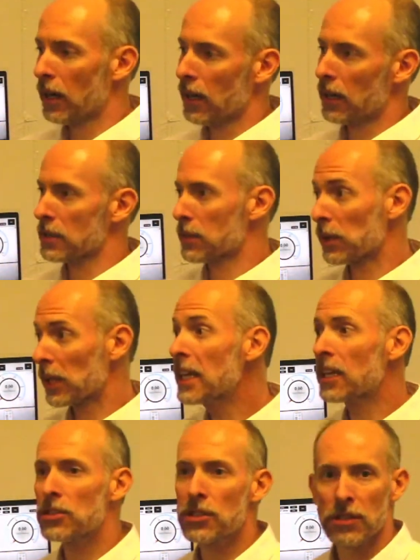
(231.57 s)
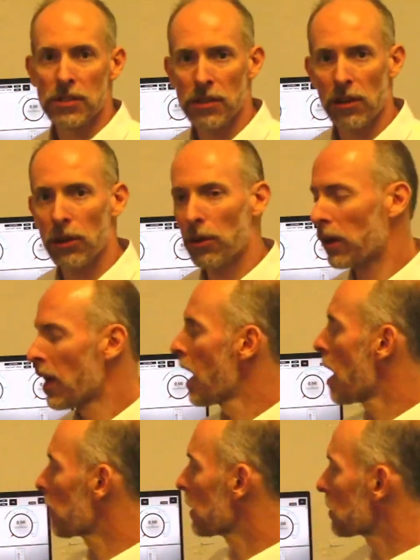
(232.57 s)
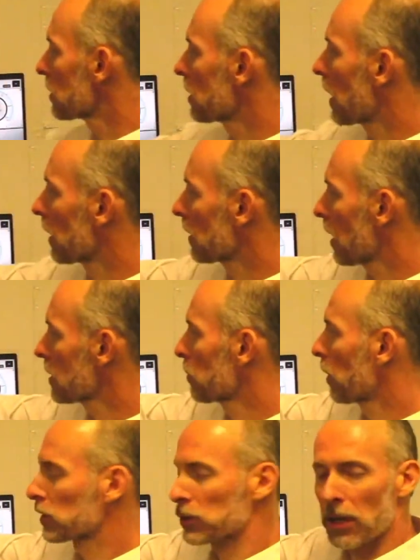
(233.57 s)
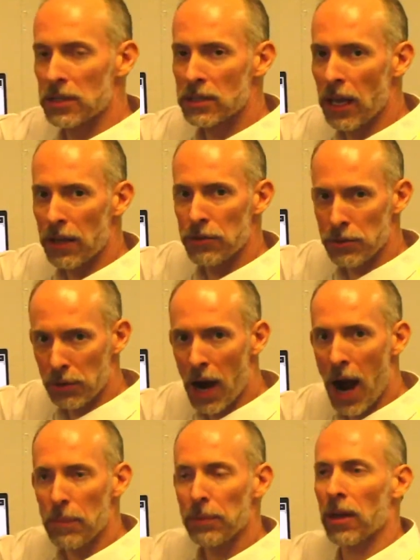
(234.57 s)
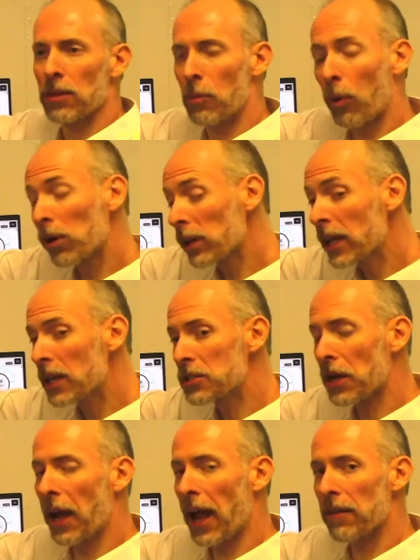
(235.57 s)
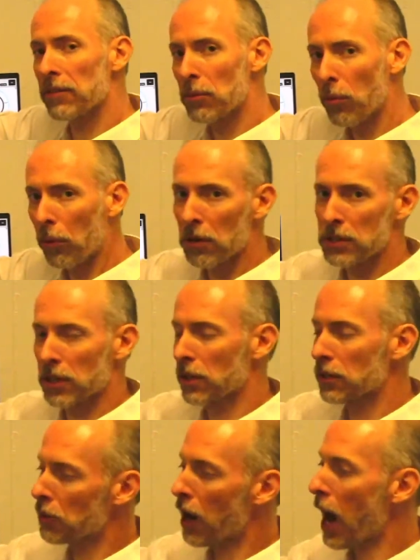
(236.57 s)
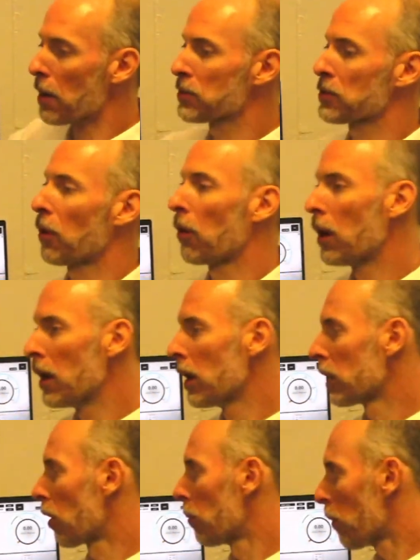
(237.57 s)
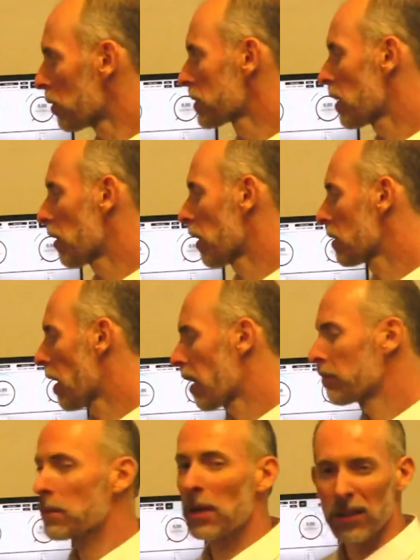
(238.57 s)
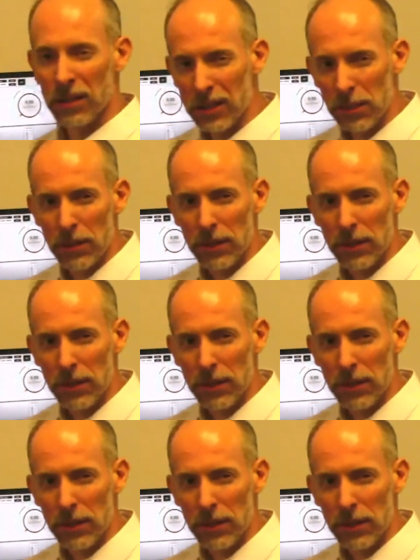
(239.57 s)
some leakage in the solenoid, I'm going to see that test pressure I set drop. And the more leakage I have, the more it's going to drop. So, you know, most solenoids will have maybe a little bit of